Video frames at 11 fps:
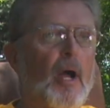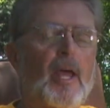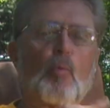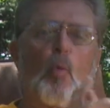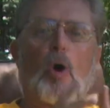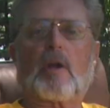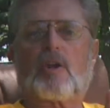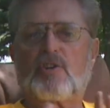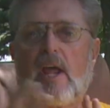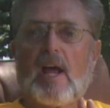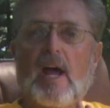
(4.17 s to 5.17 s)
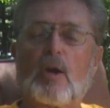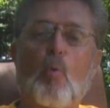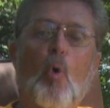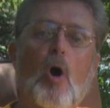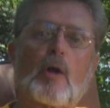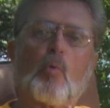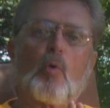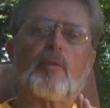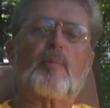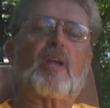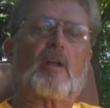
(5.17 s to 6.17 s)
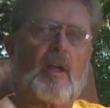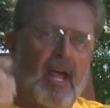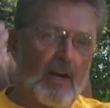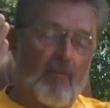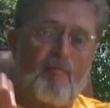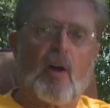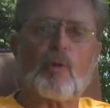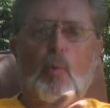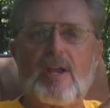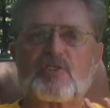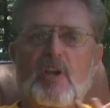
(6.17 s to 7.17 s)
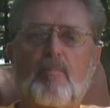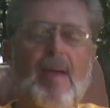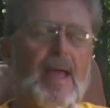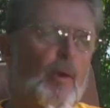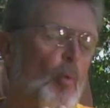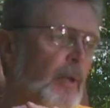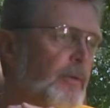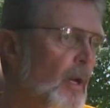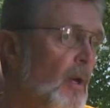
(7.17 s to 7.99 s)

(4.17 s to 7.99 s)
had won a day on the water with me at a fundraising banquet.